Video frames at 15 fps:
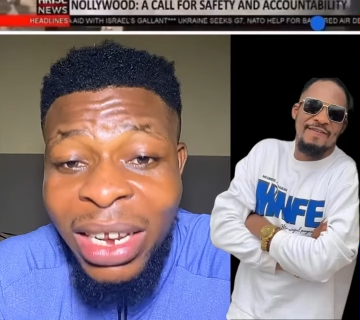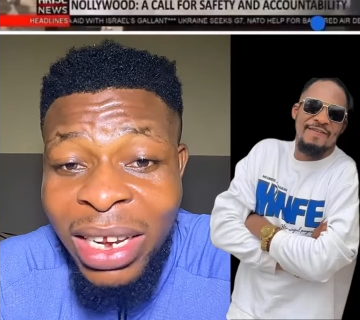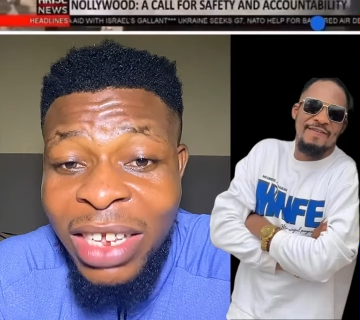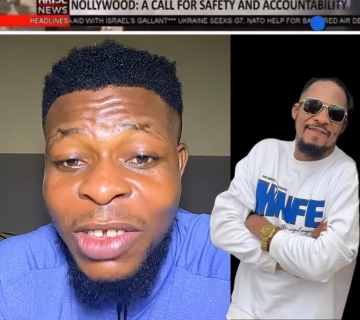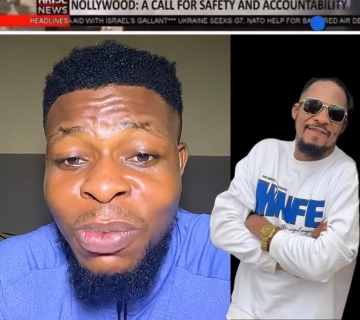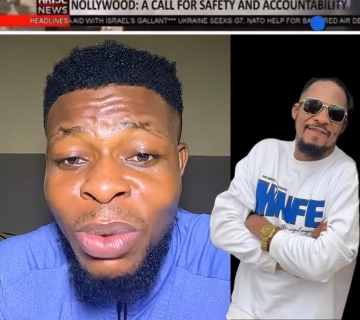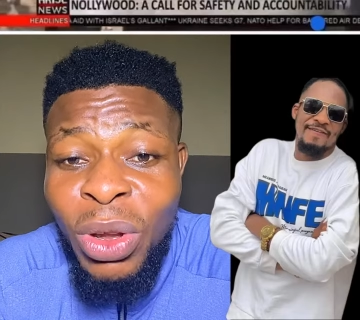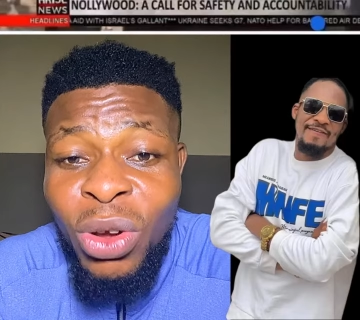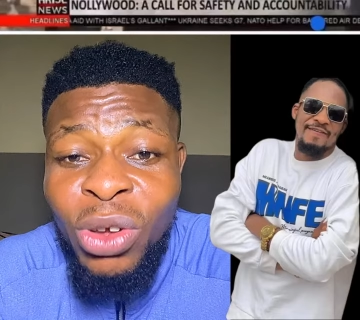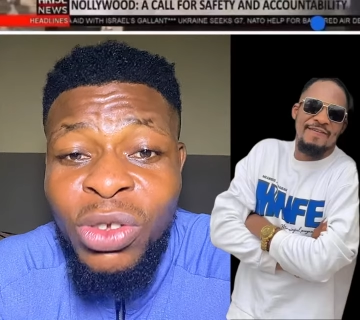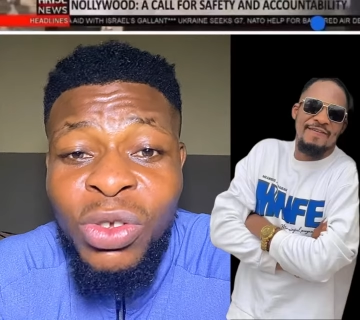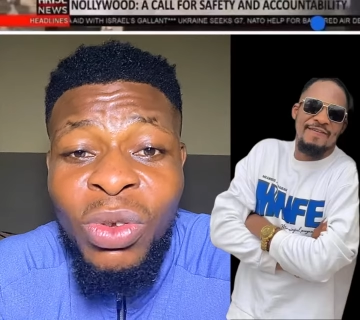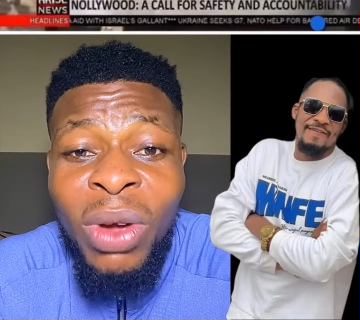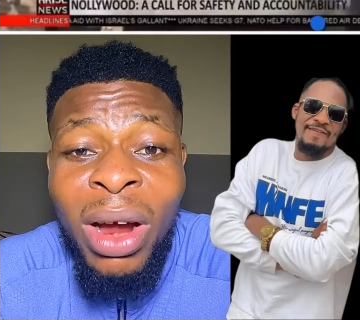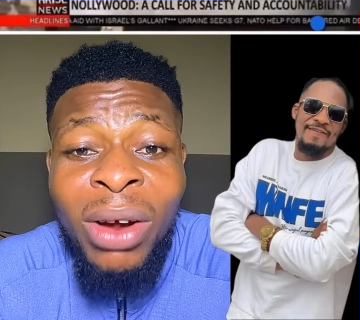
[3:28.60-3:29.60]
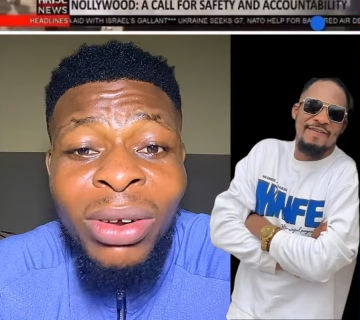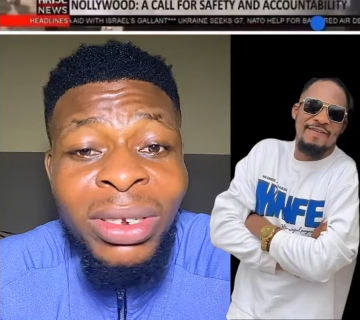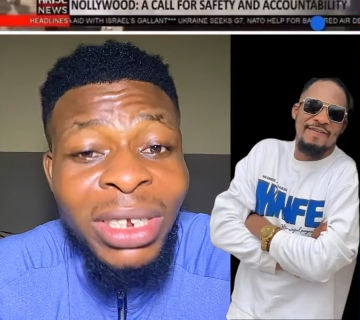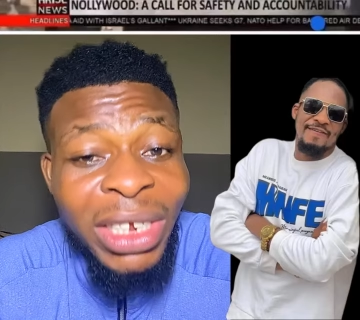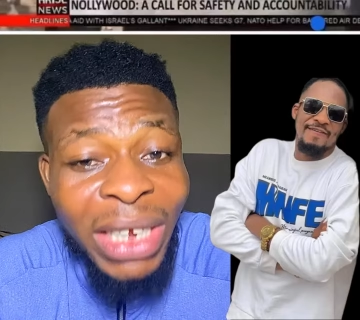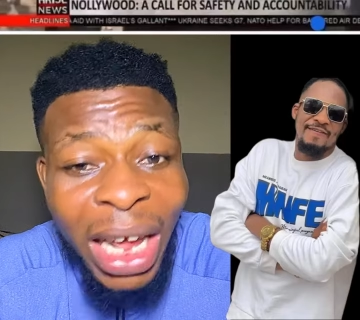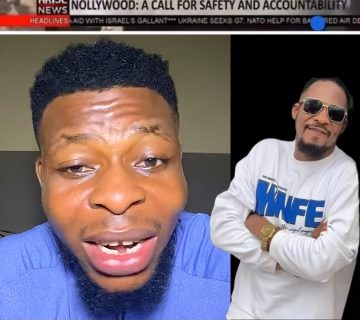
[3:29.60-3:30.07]
Speaker 1: this because you are
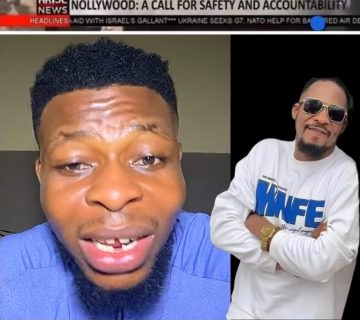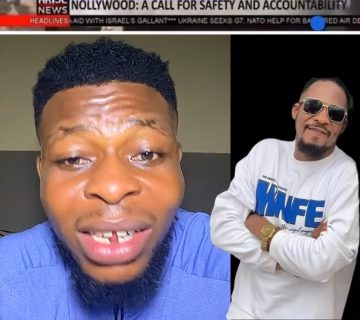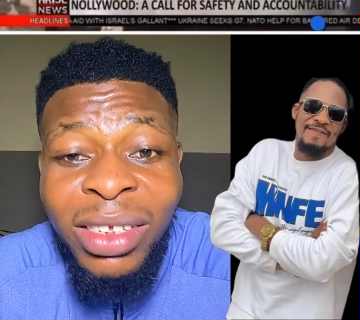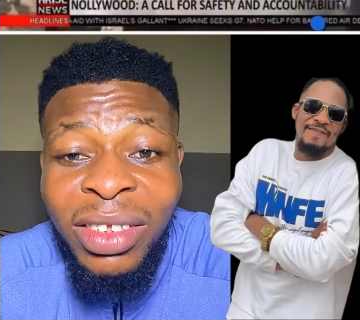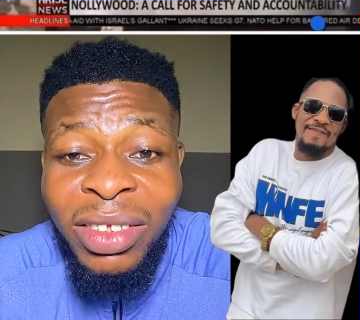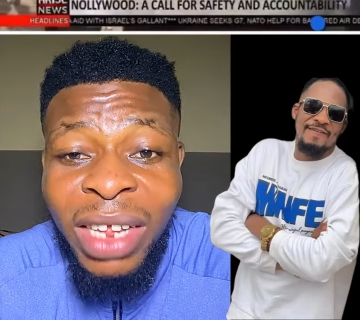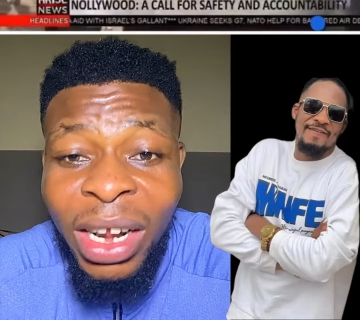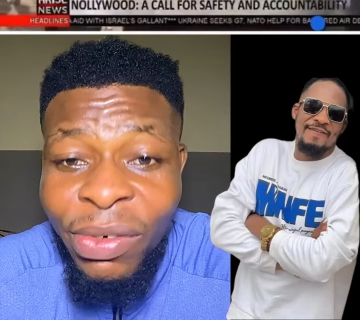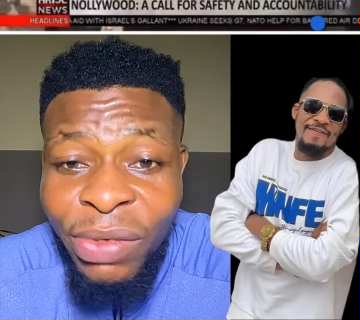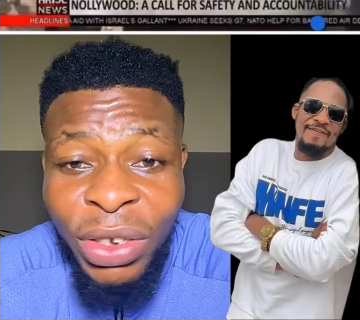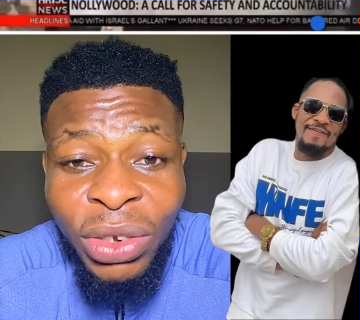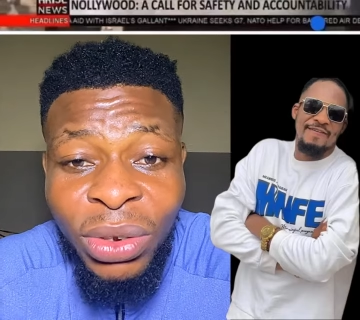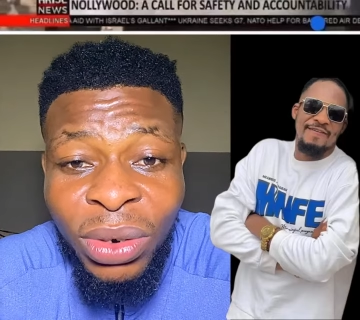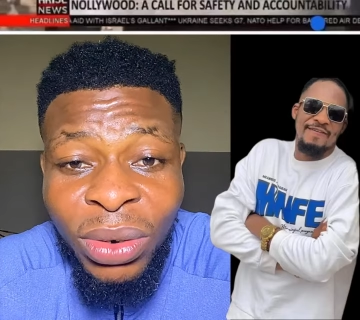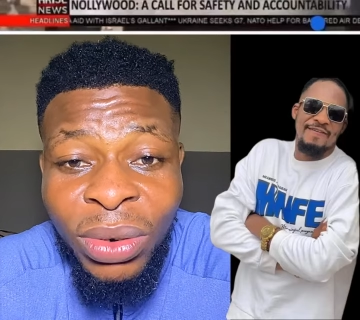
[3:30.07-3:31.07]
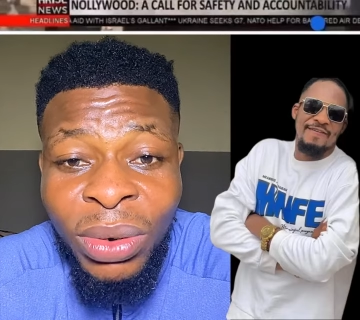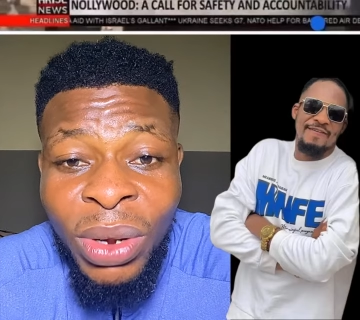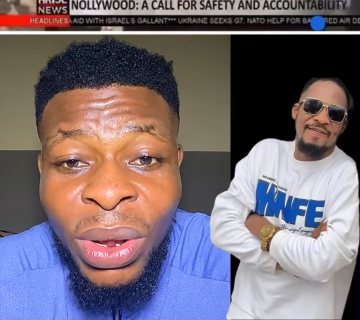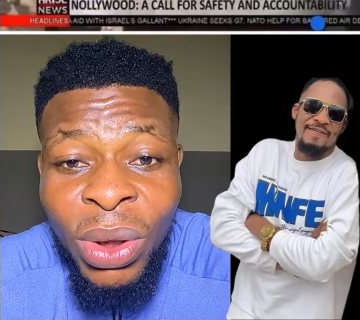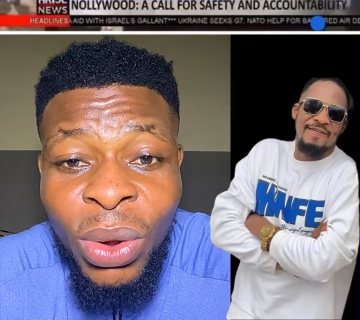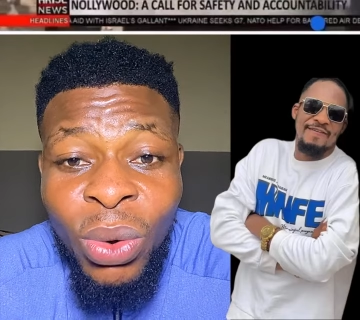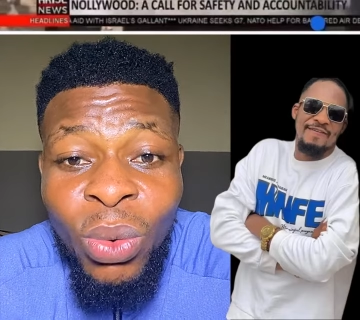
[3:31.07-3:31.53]
on channels television.
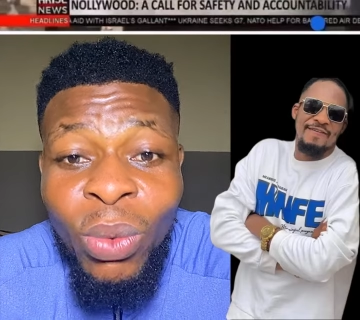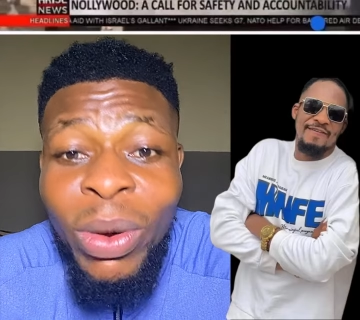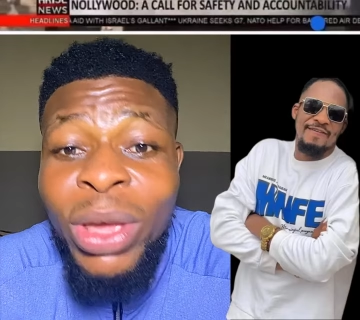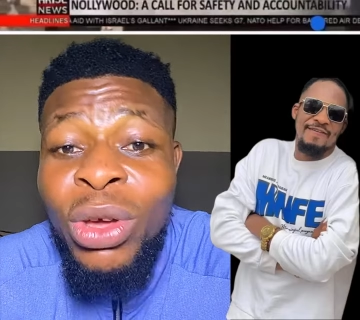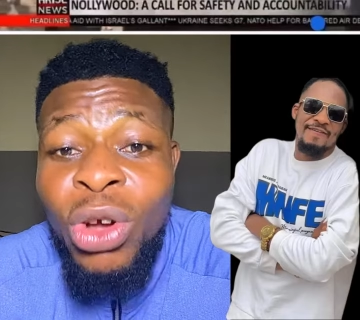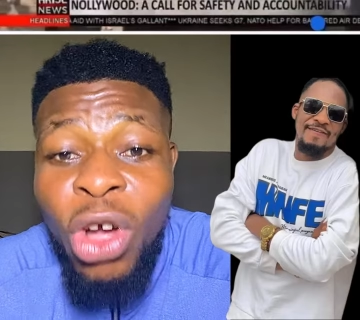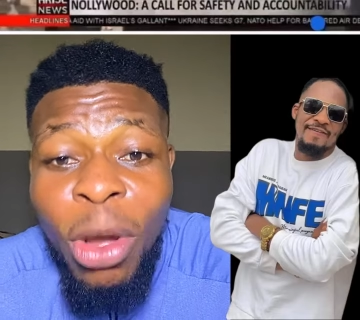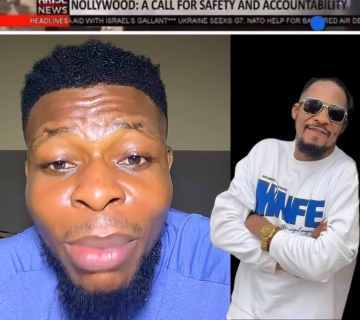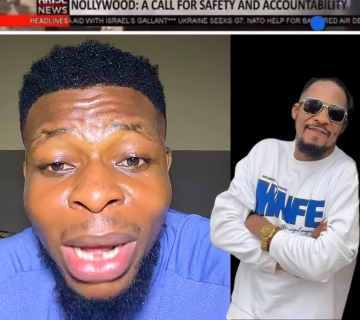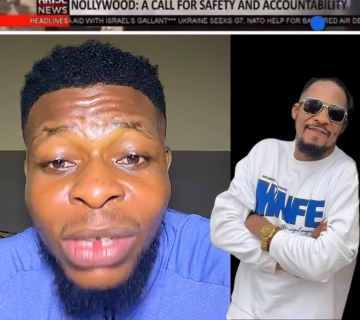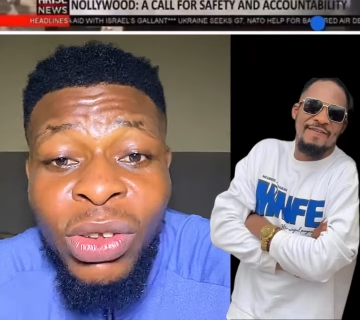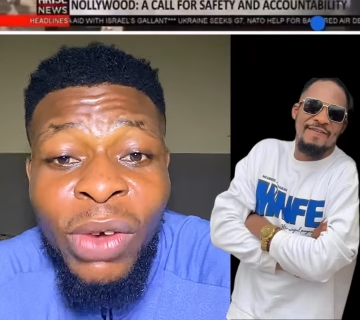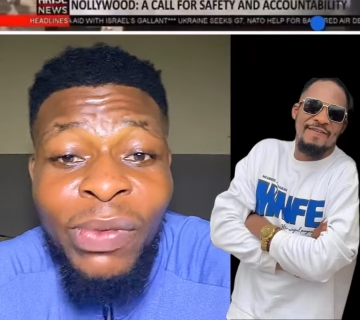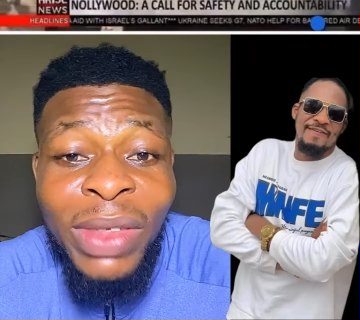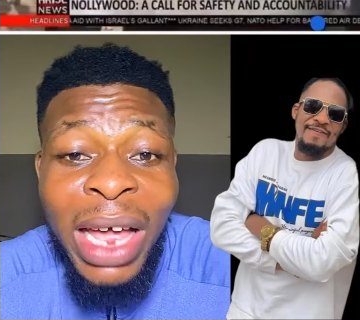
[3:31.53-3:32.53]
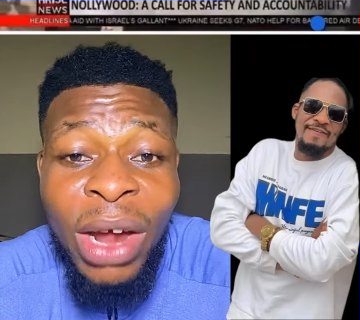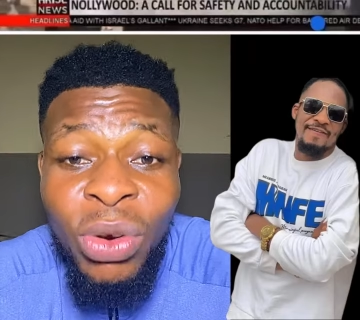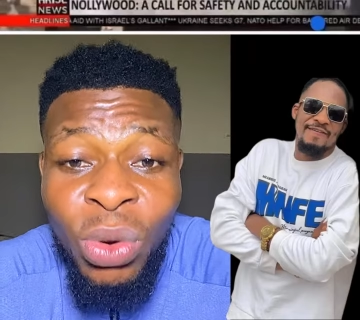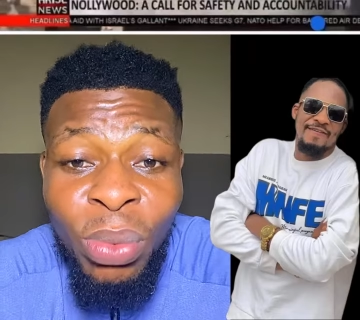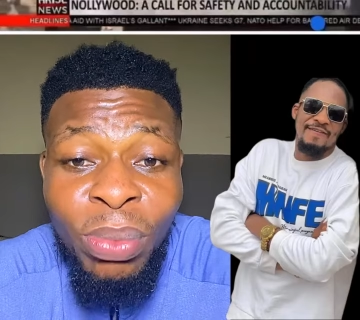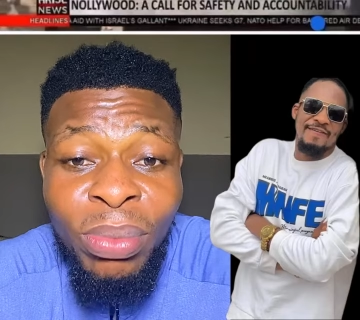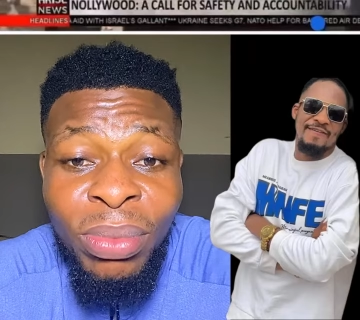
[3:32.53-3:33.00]
When you come out of that
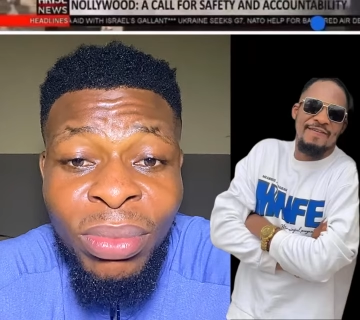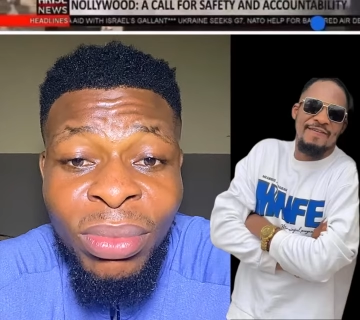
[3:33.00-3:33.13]
room,